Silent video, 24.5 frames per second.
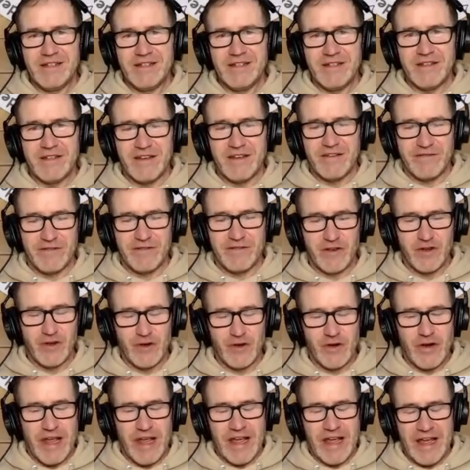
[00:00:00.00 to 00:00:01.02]
yeah, for
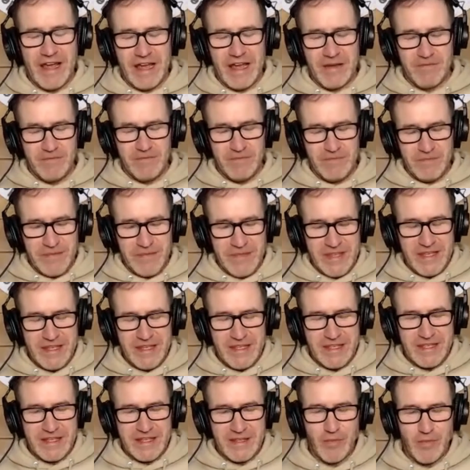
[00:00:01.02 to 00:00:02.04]
sure.
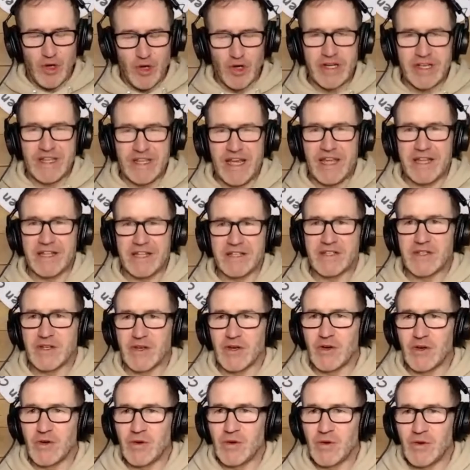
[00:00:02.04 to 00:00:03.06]
The book then.
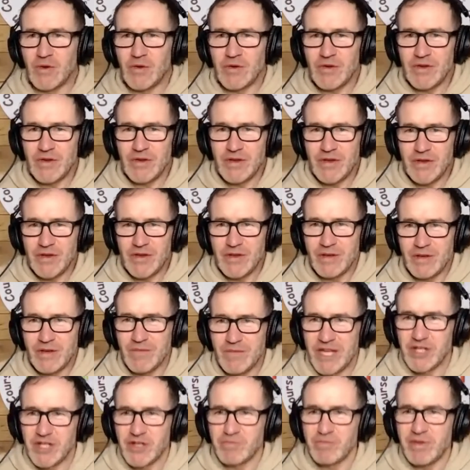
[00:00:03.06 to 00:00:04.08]
So you
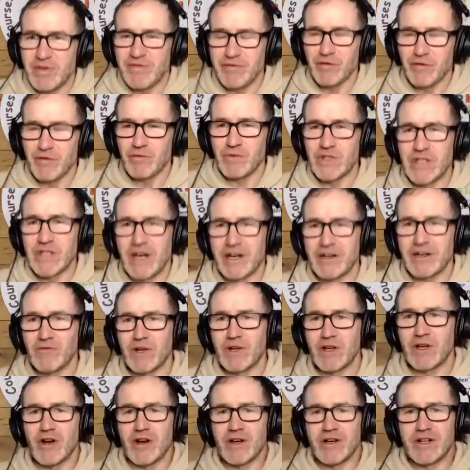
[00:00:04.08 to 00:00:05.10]
mentioned before we started
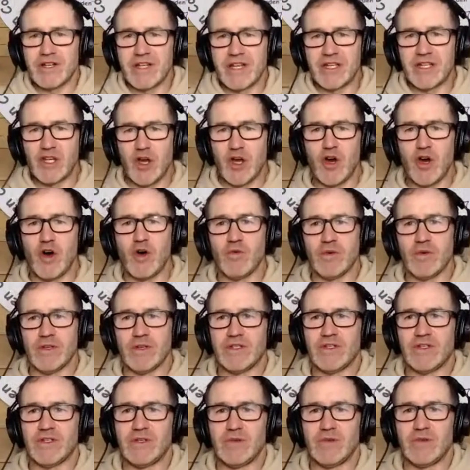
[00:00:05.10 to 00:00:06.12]
recording that you
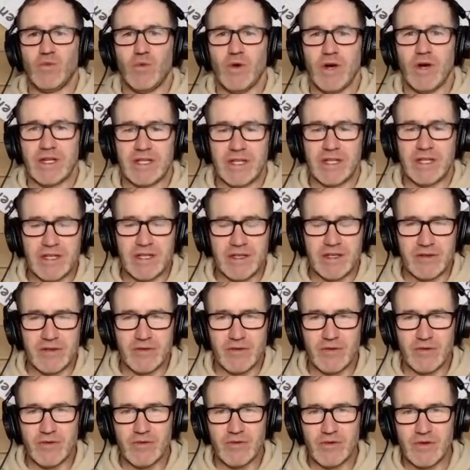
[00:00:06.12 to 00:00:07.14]
always wanted
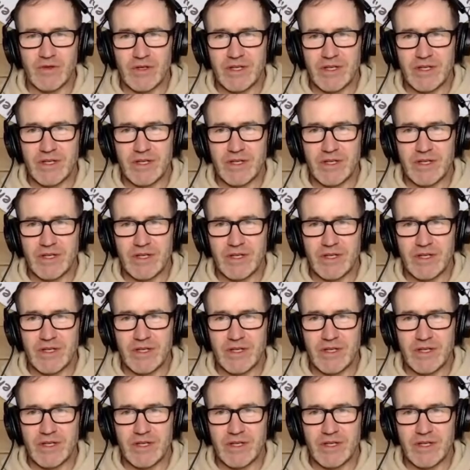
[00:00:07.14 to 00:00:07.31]
to